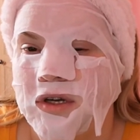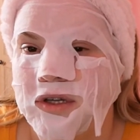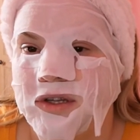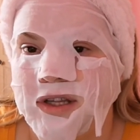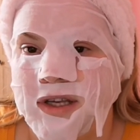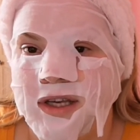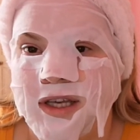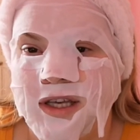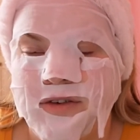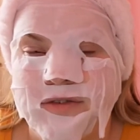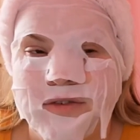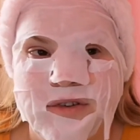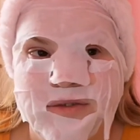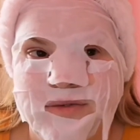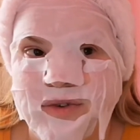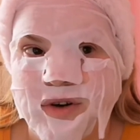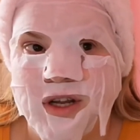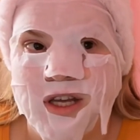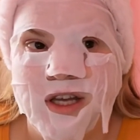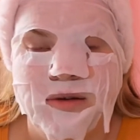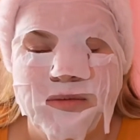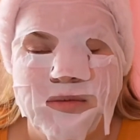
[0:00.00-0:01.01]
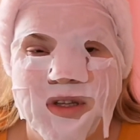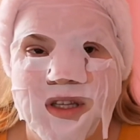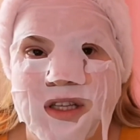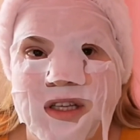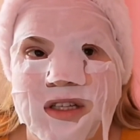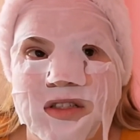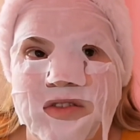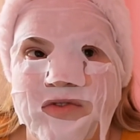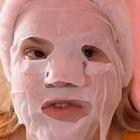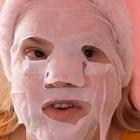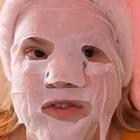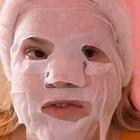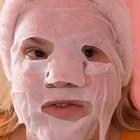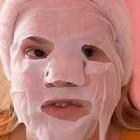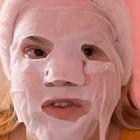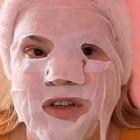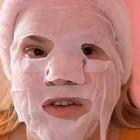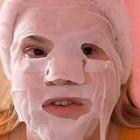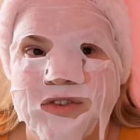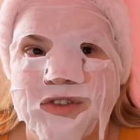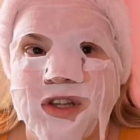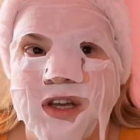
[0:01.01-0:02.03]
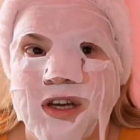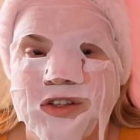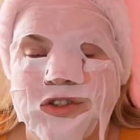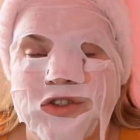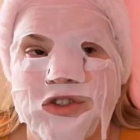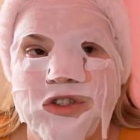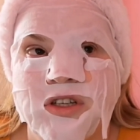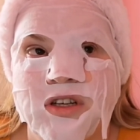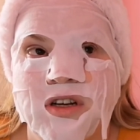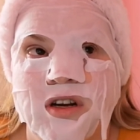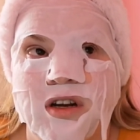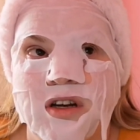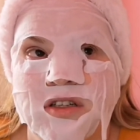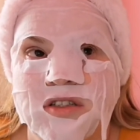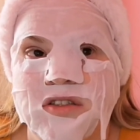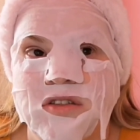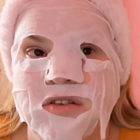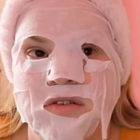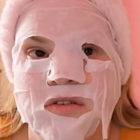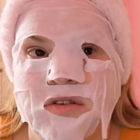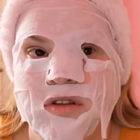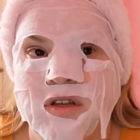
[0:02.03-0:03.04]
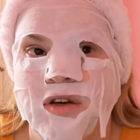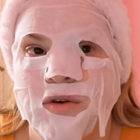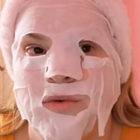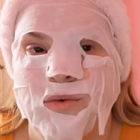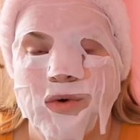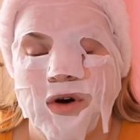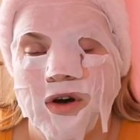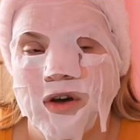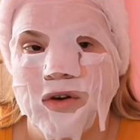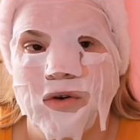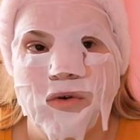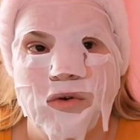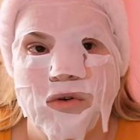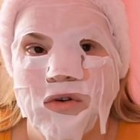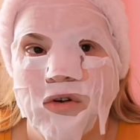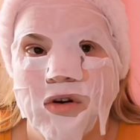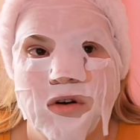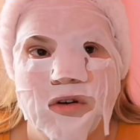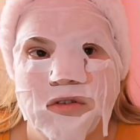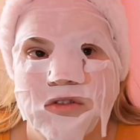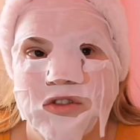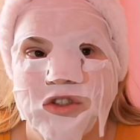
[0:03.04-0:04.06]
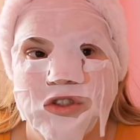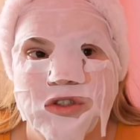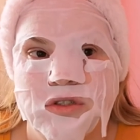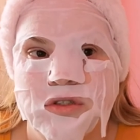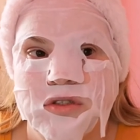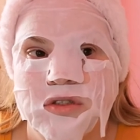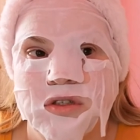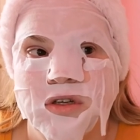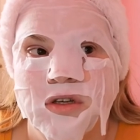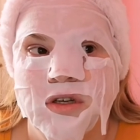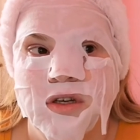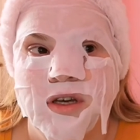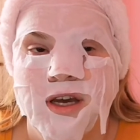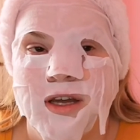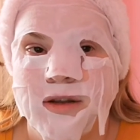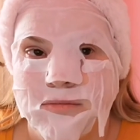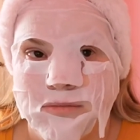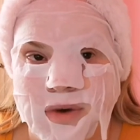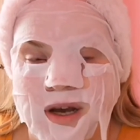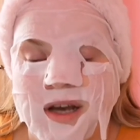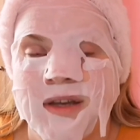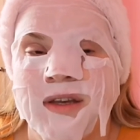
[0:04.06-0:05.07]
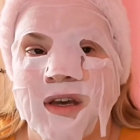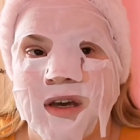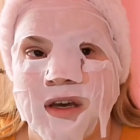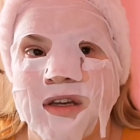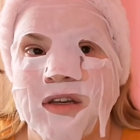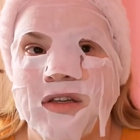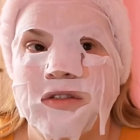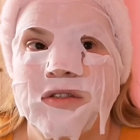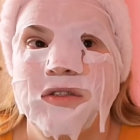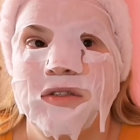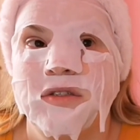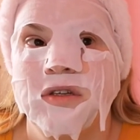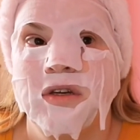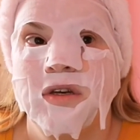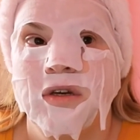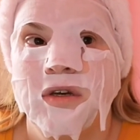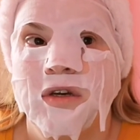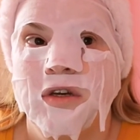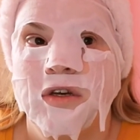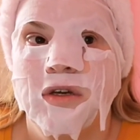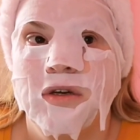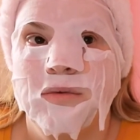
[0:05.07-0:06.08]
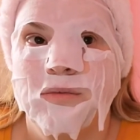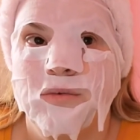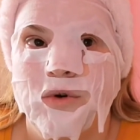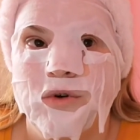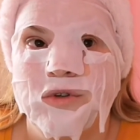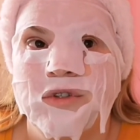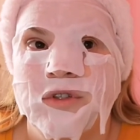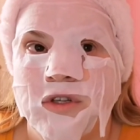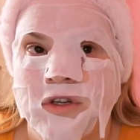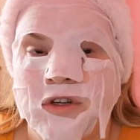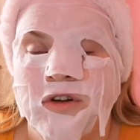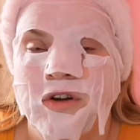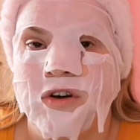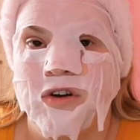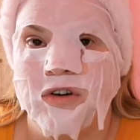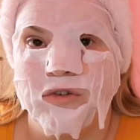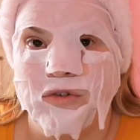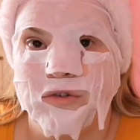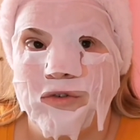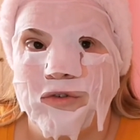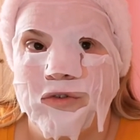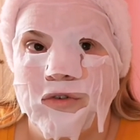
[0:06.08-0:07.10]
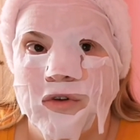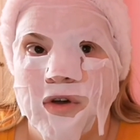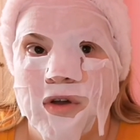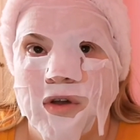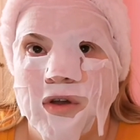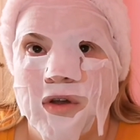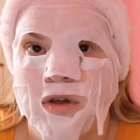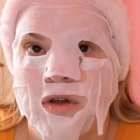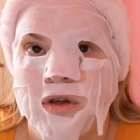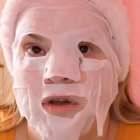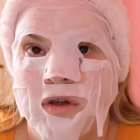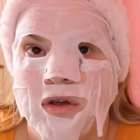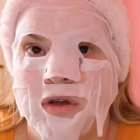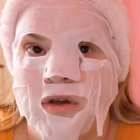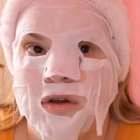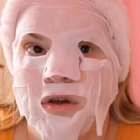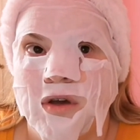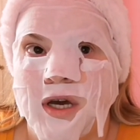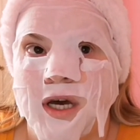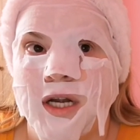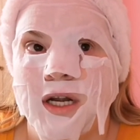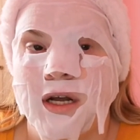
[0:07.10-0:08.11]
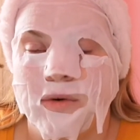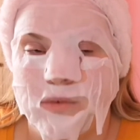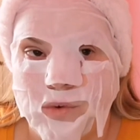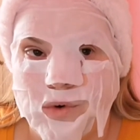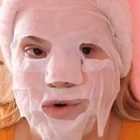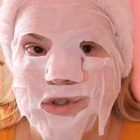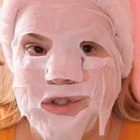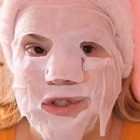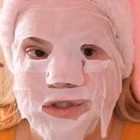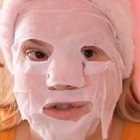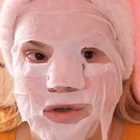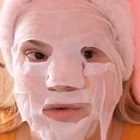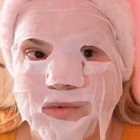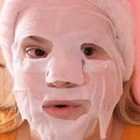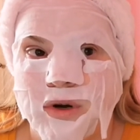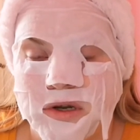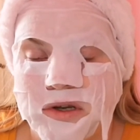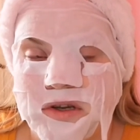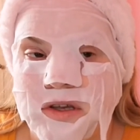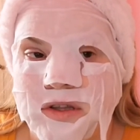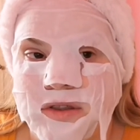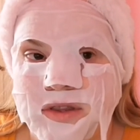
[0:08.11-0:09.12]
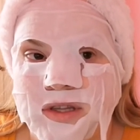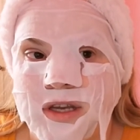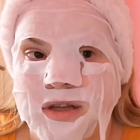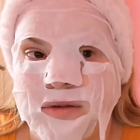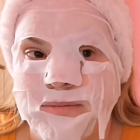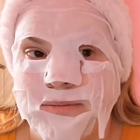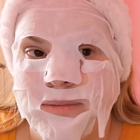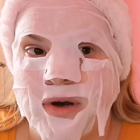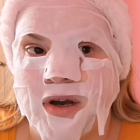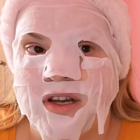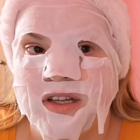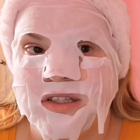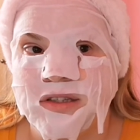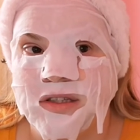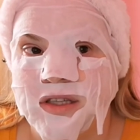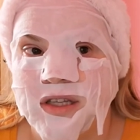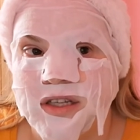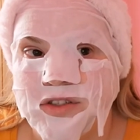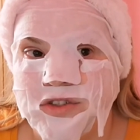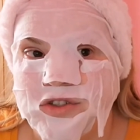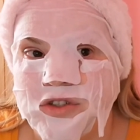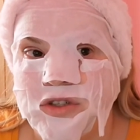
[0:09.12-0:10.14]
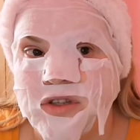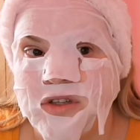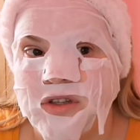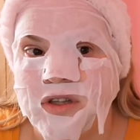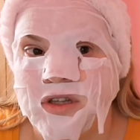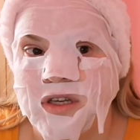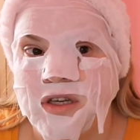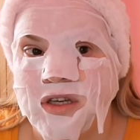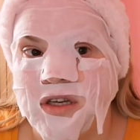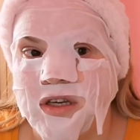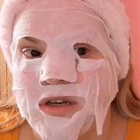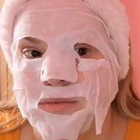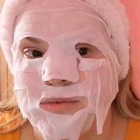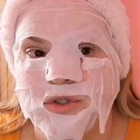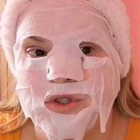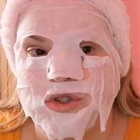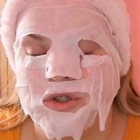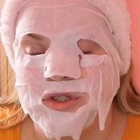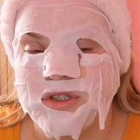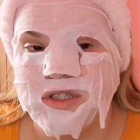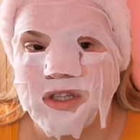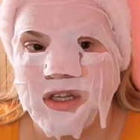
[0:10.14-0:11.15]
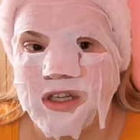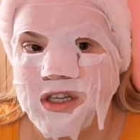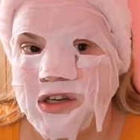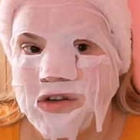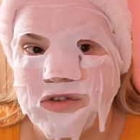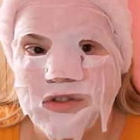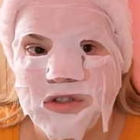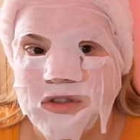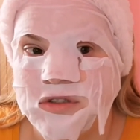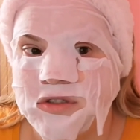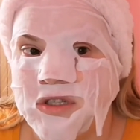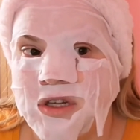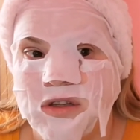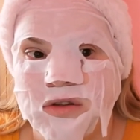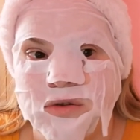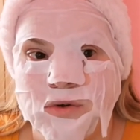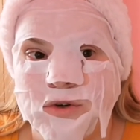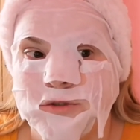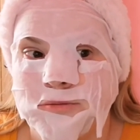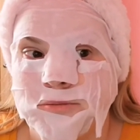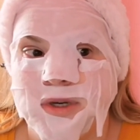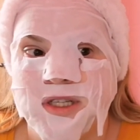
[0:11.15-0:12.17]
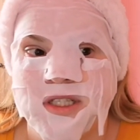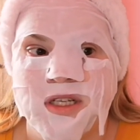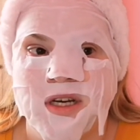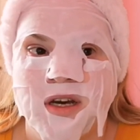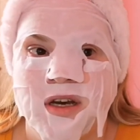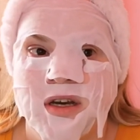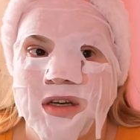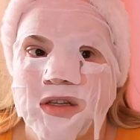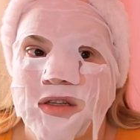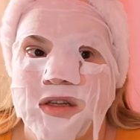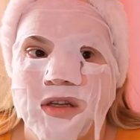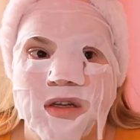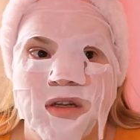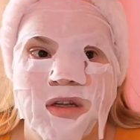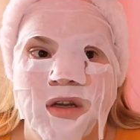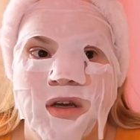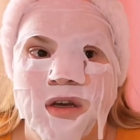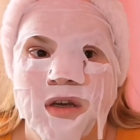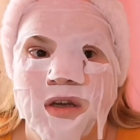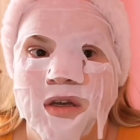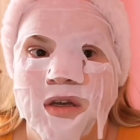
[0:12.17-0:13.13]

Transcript: Like, even for Emily's 50th last year, I still think what I got her, just in my eyes, wasn't enough. And I was still working then, but I'd literally, it was just a year since I'd lost my dad, and